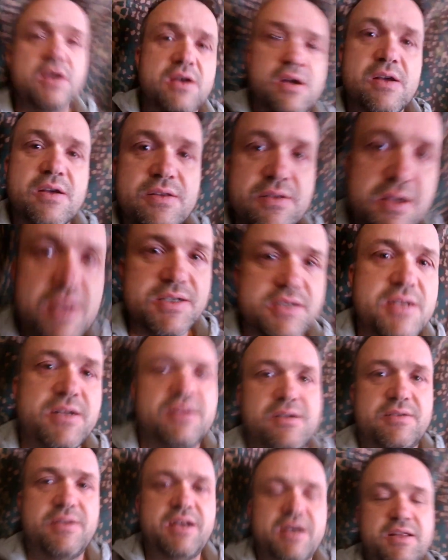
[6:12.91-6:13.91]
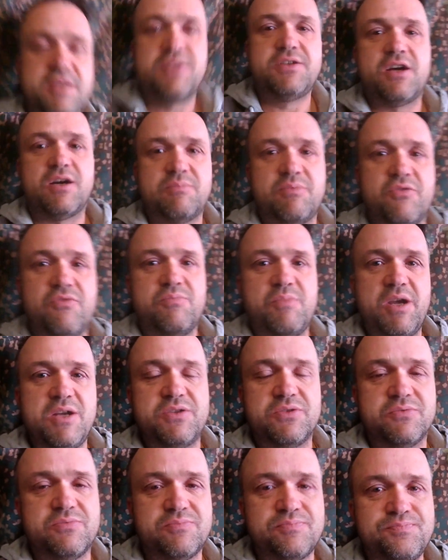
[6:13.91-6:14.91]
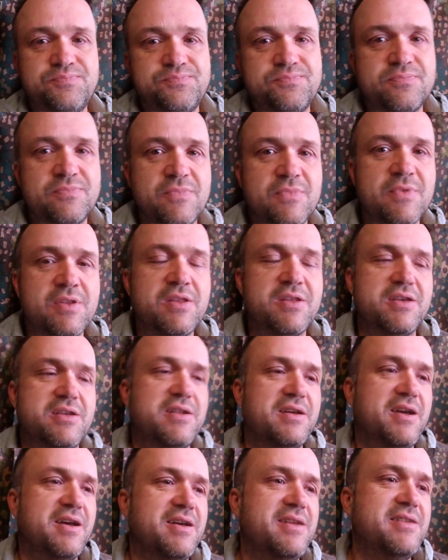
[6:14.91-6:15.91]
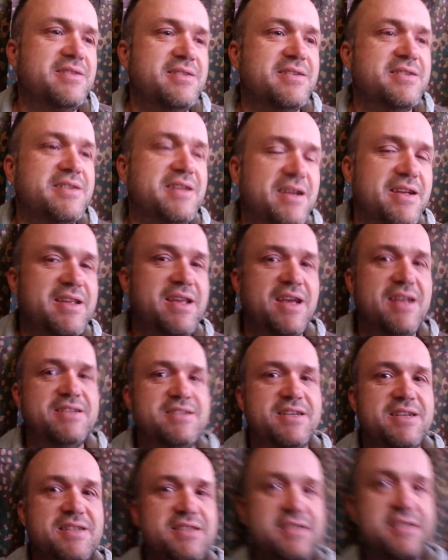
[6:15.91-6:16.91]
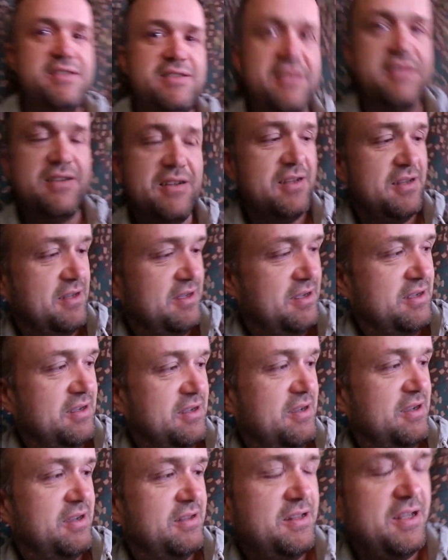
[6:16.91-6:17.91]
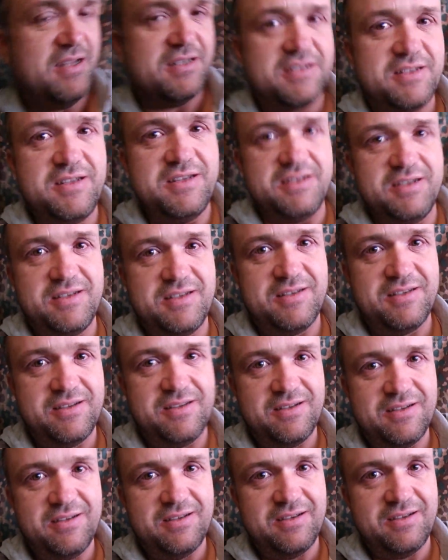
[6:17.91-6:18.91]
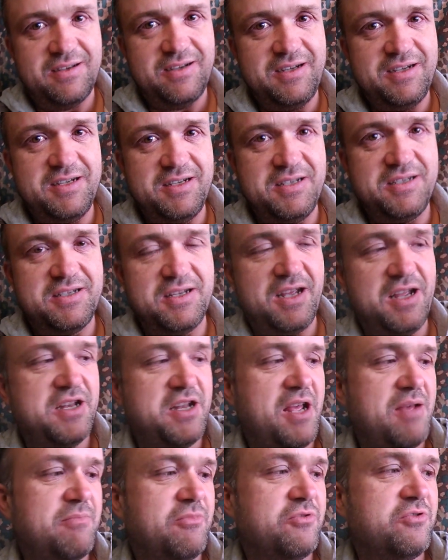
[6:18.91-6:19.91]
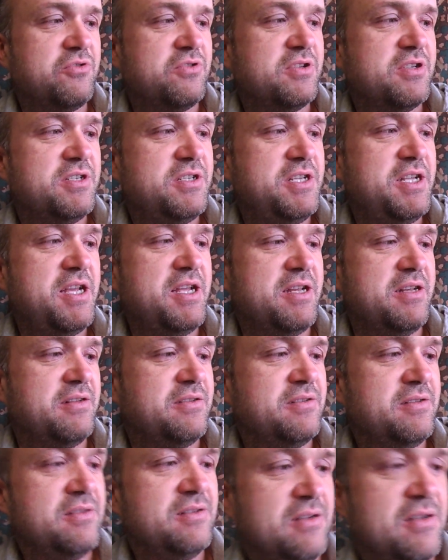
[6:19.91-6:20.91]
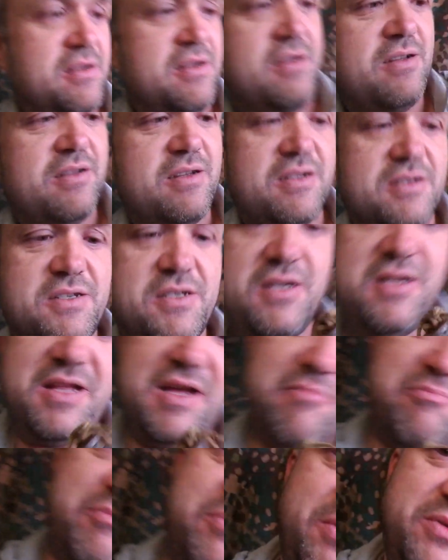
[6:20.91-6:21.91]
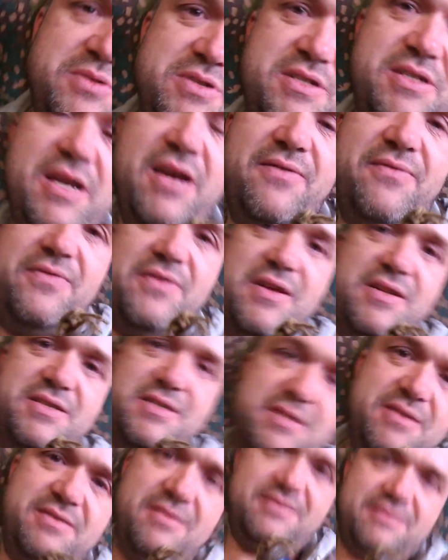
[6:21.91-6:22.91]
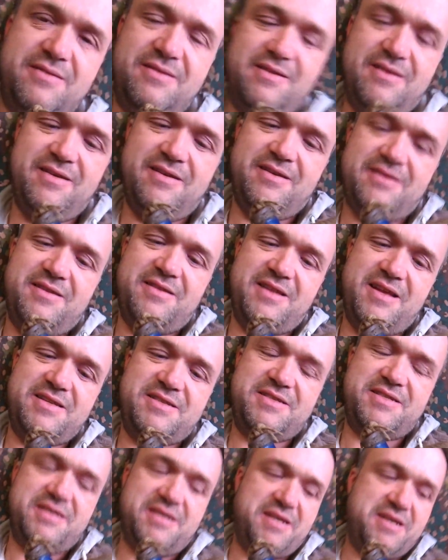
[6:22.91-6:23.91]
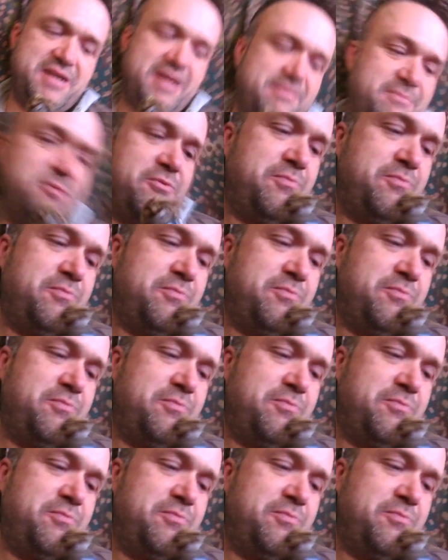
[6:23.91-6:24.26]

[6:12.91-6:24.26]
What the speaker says: there's another type of metal that you can get canteens in, and that's this. It is enameled tin. You can see that blue stuff, that's the enamel.